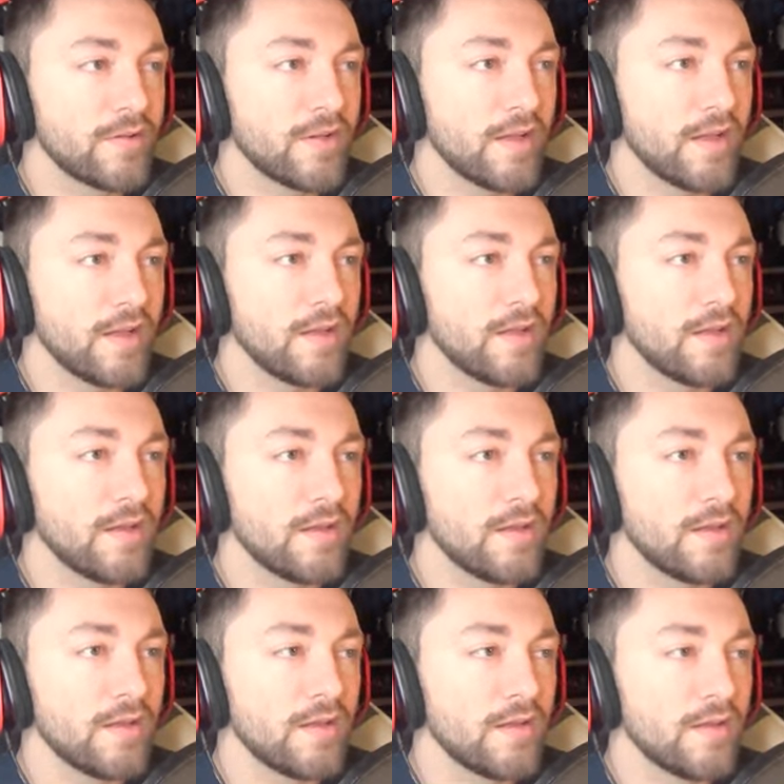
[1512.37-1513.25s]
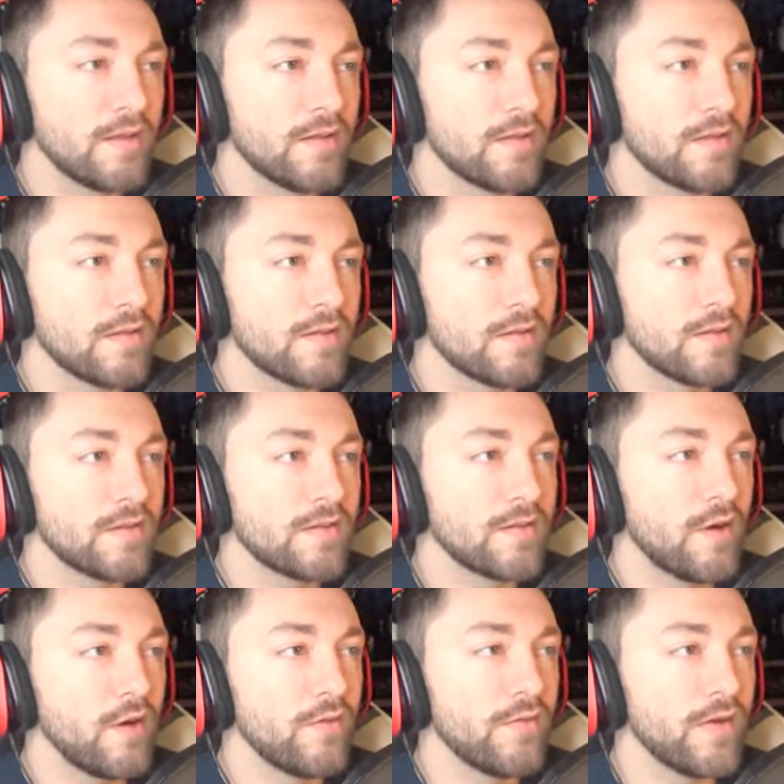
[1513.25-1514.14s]
Okay. Let's
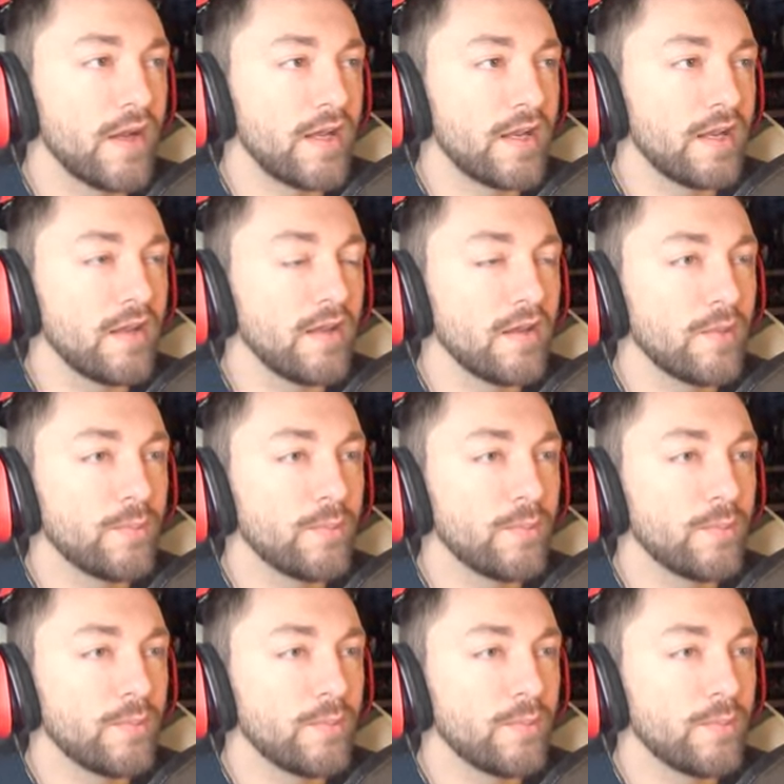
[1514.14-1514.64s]
go, Vladdy.